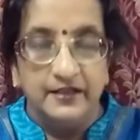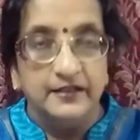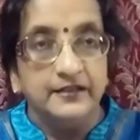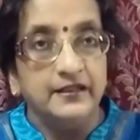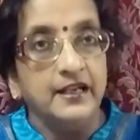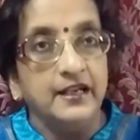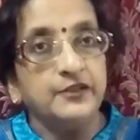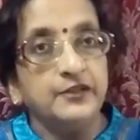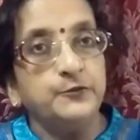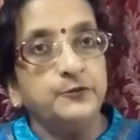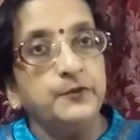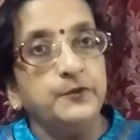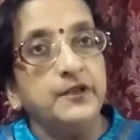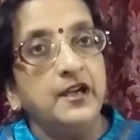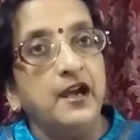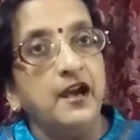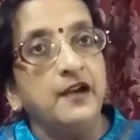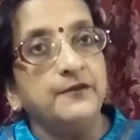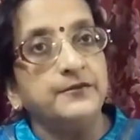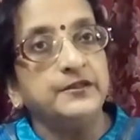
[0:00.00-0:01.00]
Next, we
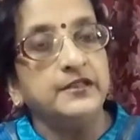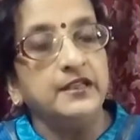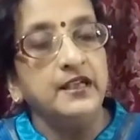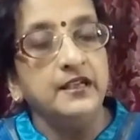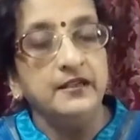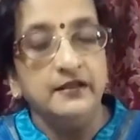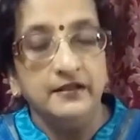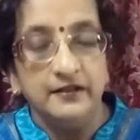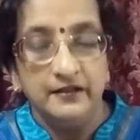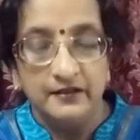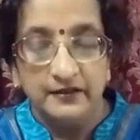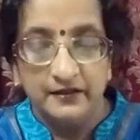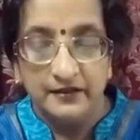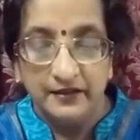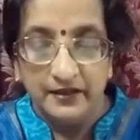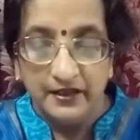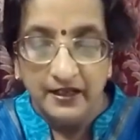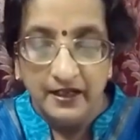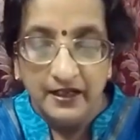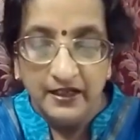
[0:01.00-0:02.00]
have seen
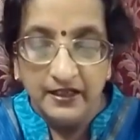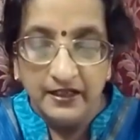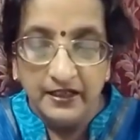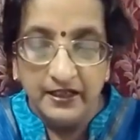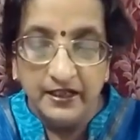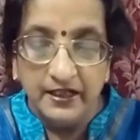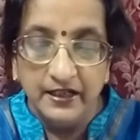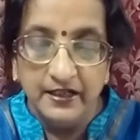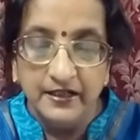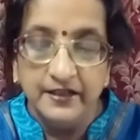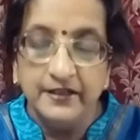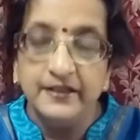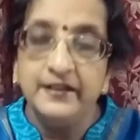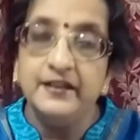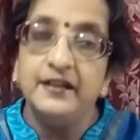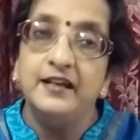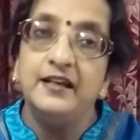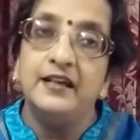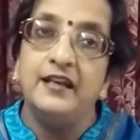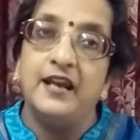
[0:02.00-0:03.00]

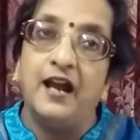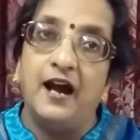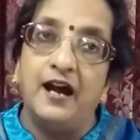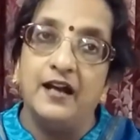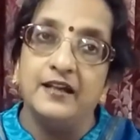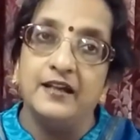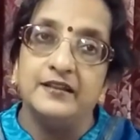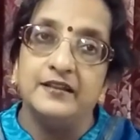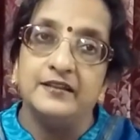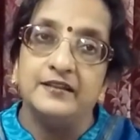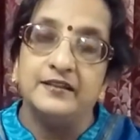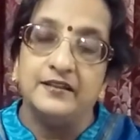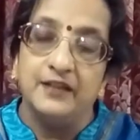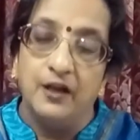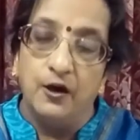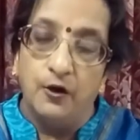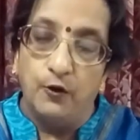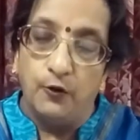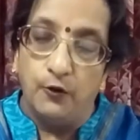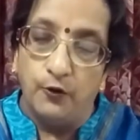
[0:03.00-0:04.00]
India lies
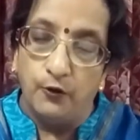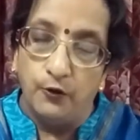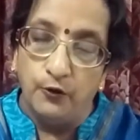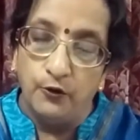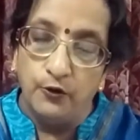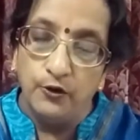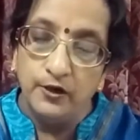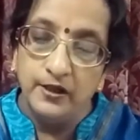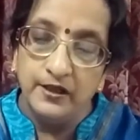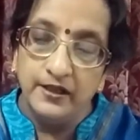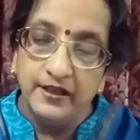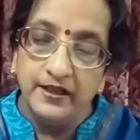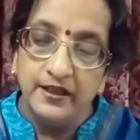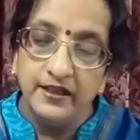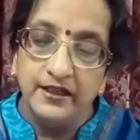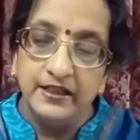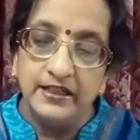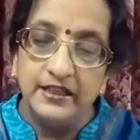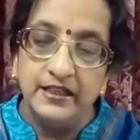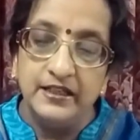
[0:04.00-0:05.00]

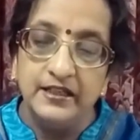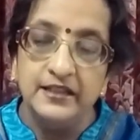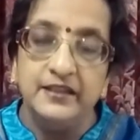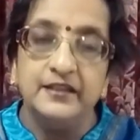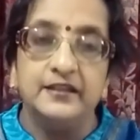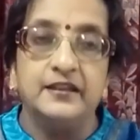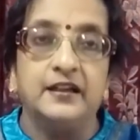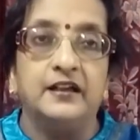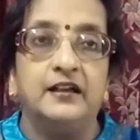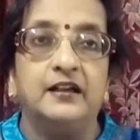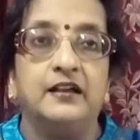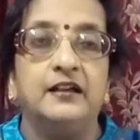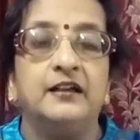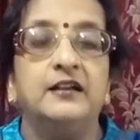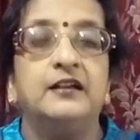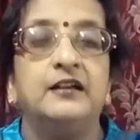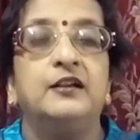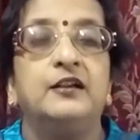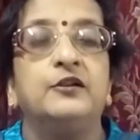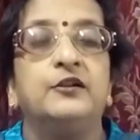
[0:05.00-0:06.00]
wholly in the
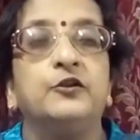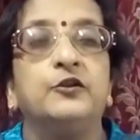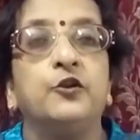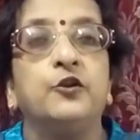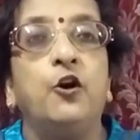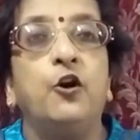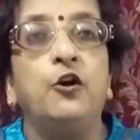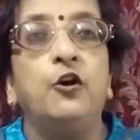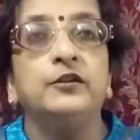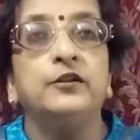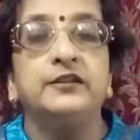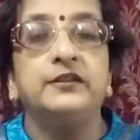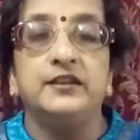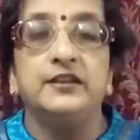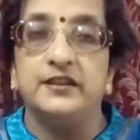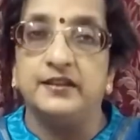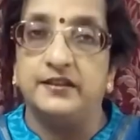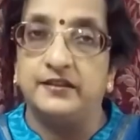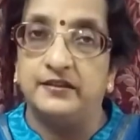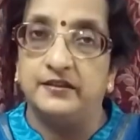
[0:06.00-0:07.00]

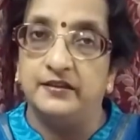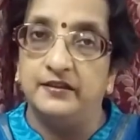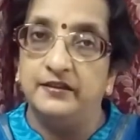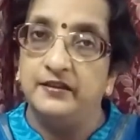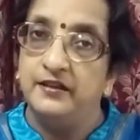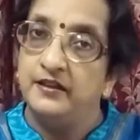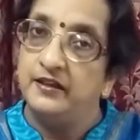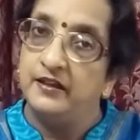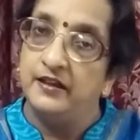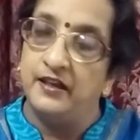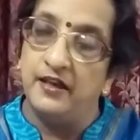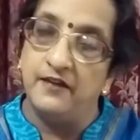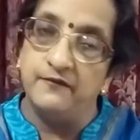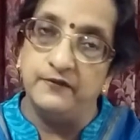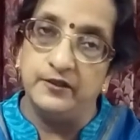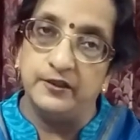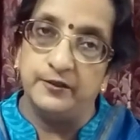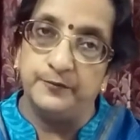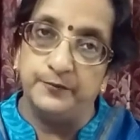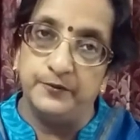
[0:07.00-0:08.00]
northeastern
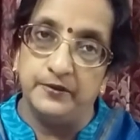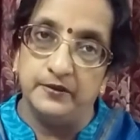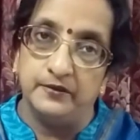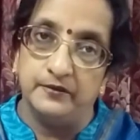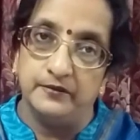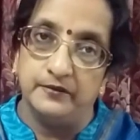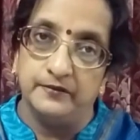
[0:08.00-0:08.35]
hemisphere.